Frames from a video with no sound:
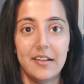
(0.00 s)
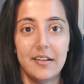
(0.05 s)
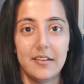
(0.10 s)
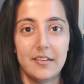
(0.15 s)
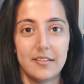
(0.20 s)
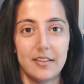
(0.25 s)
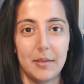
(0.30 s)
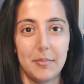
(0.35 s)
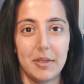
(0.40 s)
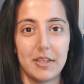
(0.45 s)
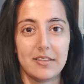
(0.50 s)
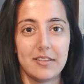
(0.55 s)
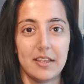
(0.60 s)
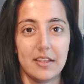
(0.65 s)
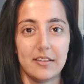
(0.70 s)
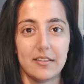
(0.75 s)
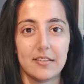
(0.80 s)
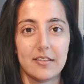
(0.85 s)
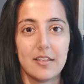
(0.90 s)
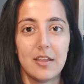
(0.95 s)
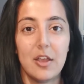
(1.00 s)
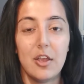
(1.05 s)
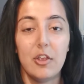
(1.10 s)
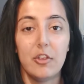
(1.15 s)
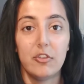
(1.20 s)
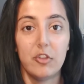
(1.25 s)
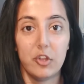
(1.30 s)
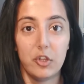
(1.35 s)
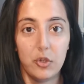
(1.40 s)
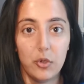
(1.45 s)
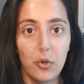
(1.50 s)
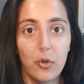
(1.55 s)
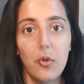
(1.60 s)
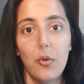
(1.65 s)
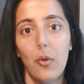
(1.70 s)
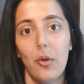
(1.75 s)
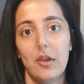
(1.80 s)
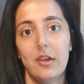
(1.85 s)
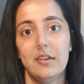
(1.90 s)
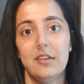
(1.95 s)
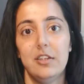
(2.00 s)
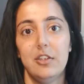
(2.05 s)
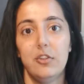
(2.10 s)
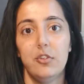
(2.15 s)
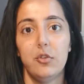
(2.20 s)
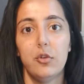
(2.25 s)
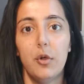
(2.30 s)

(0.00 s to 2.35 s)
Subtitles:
Does that make sense? So your qualities,